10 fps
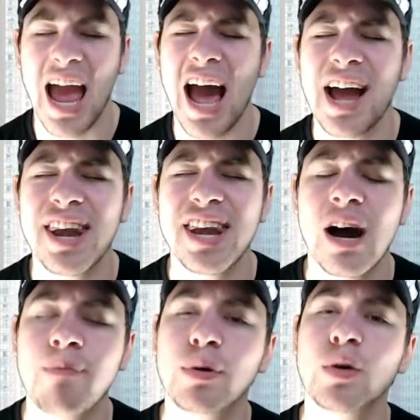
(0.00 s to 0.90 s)
at
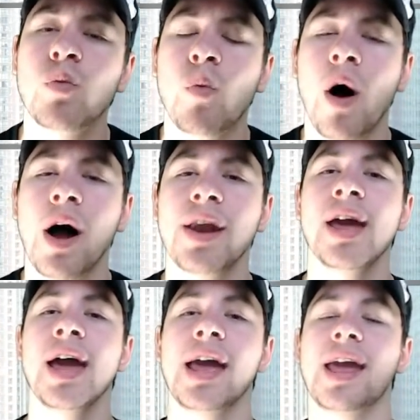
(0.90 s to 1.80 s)
number 1
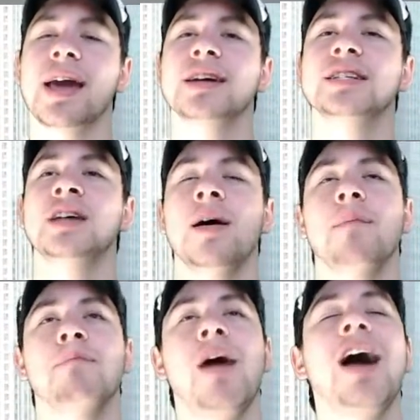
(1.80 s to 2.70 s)
is
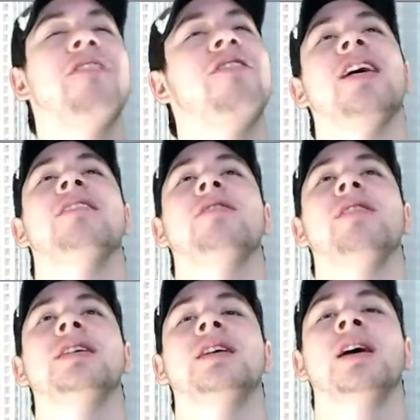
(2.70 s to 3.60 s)
my
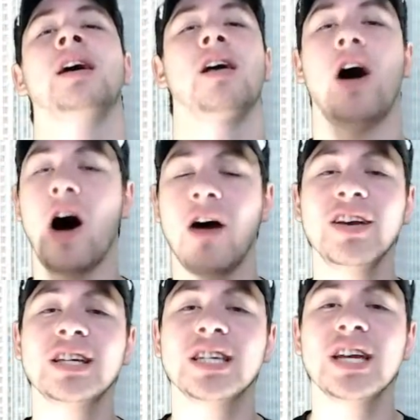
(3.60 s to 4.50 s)
favorite.
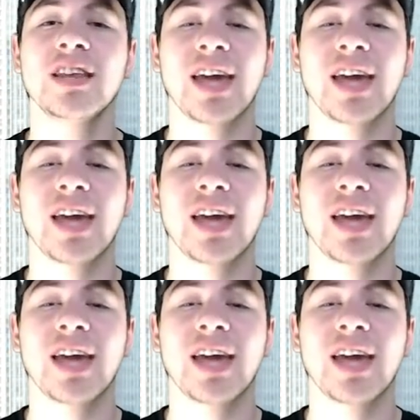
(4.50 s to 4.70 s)
Obviously the